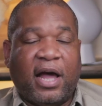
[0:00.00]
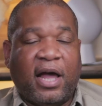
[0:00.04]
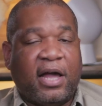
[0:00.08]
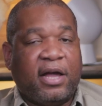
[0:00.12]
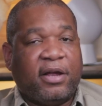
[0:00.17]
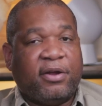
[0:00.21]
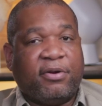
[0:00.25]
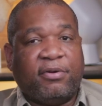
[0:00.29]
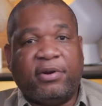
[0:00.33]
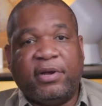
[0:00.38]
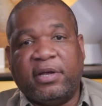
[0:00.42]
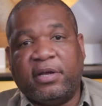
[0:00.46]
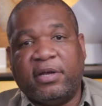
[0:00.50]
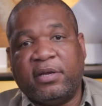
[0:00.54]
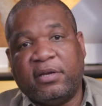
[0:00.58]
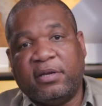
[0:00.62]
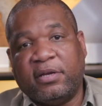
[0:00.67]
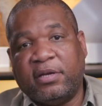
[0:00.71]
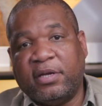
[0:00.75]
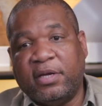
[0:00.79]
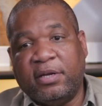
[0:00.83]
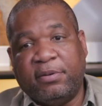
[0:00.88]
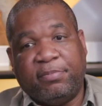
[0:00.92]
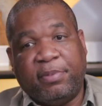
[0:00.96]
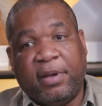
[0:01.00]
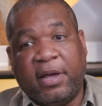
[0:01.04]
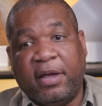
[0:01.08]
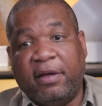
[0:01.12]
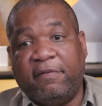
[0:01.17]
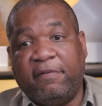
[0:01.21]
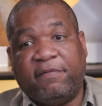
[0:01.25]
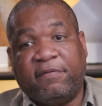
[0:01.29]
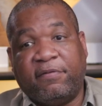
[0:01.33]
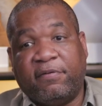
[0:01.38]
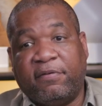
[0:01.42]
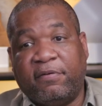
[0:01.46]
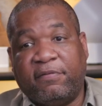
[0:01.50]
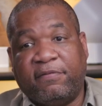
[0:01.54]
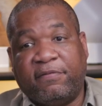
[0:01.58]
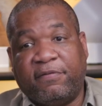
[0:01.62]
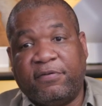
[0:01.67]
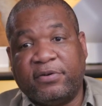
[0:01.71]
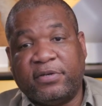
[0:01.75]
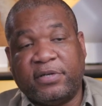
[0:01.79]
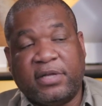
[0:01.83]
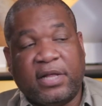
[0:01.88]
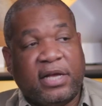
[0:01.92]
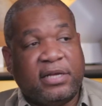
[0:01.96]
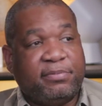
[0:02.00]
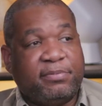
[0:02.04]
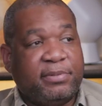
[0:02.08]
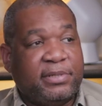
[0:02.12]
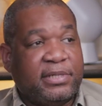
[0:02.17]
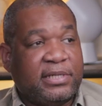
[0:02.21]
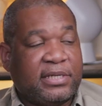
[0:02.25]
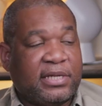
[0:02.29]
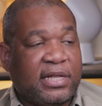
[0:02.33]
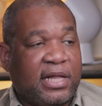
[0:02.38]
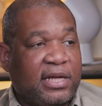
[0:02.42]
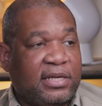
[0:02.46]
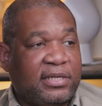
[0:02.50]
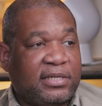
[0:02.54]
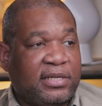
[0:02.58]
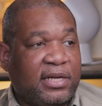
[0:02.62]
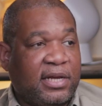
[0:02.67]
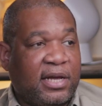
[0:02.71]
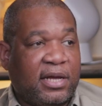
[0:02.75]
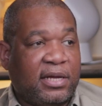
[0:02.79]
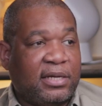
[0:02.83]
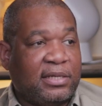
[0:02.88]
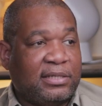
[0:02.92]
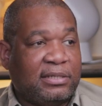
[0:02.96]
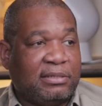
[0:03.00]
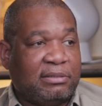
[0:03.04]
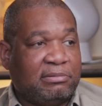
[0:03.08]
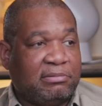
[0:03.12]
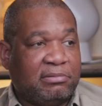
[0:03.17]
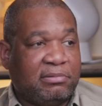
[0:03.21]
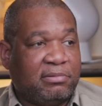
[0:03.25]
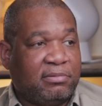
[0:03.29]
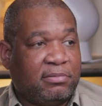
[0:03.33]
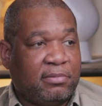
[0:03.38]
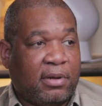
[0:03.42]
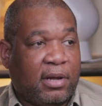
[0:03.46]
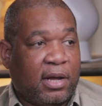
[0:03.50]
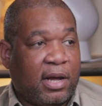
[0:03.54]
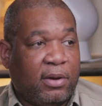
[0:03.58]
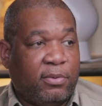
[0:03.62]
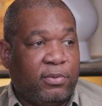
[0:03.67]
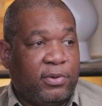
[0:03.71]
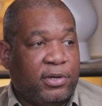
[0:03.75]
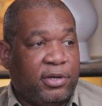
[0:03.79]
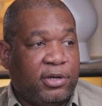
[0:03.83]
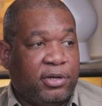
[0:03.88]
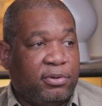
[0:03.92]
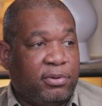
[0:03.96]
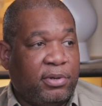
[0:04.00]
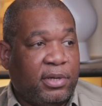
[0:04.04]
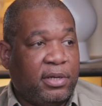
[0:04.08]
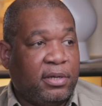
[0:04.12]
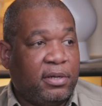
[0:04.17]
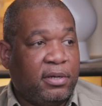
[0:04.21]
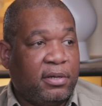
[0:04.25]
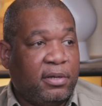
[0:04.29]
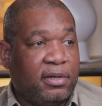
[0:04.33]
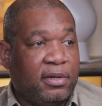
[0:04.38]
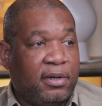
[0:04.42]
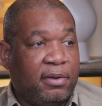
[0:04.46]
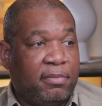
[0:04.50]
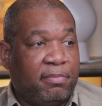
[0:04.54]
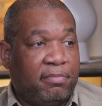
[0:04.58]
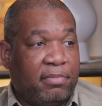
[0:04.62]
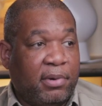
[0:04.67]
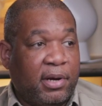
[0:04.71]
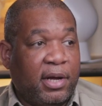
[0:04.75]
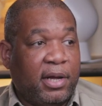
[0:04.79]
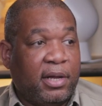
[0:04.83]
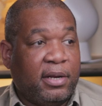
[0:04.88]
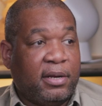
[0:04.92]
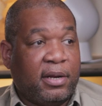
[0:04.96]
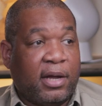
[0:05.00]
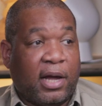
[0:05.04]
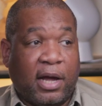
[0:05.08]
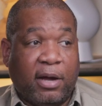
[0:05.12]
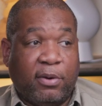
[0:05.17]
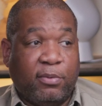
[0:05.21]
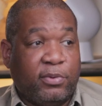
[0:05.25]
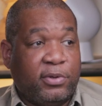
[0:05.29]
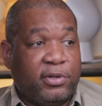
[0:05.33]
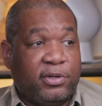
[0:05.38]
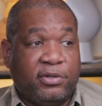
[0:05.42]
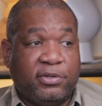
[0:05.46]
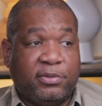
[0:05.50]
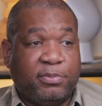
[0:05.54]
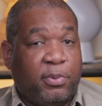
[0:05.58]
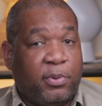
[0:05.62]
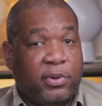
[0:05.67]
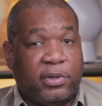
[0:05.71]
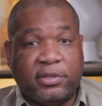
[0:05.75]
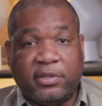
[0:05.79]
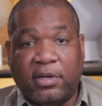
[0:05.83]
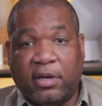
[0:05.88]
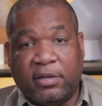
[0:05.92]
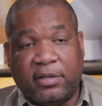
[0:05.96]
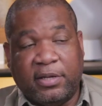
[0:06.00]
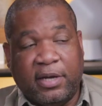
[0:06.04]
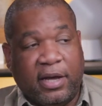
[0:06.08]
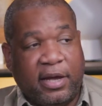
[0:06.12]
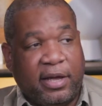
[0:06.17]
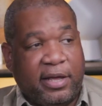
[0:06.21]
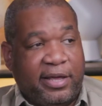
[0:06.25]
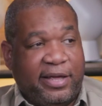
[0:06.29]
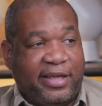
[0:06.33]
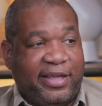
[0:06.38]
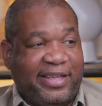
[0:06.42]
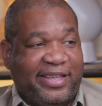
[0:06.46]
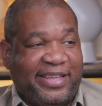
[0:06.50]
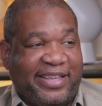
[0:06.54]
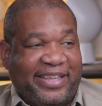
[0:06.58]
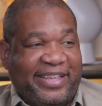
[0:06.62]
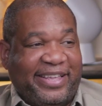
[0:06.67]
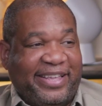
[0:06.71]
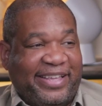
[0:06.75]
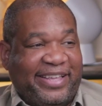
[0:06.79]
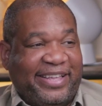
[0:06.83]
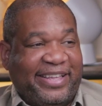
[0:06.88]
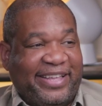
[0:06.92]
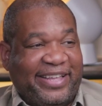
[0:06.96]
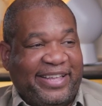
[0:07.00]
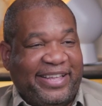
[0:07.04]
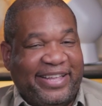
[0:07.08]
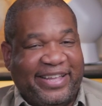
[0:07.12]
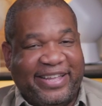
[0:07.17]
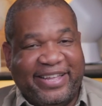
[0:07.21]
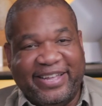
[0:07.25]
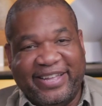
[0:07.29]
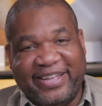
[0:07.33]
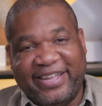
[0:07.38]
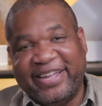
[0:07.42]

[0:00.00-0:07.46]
I agree. Paying for first class, business class, yeah, I wouldn't do it. But I would use points all day.